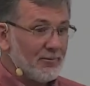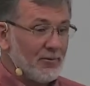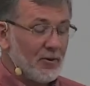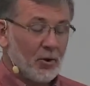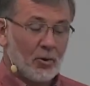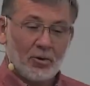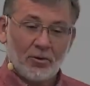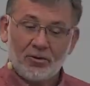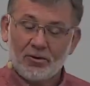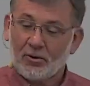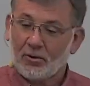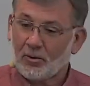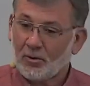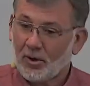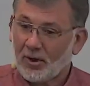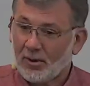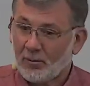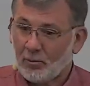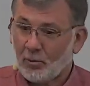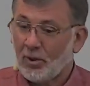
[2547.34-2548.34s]
they're, they're
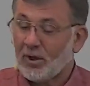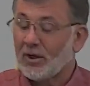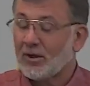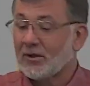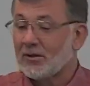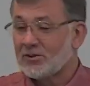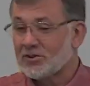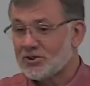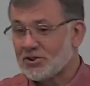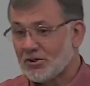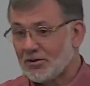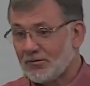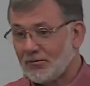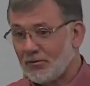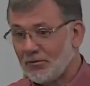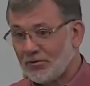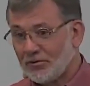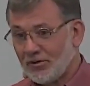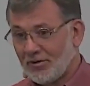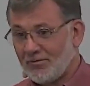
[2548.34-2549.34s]
a willing,
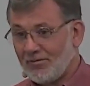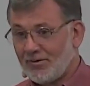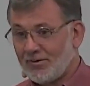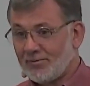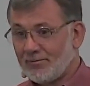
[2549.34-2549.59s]
cheerful servant.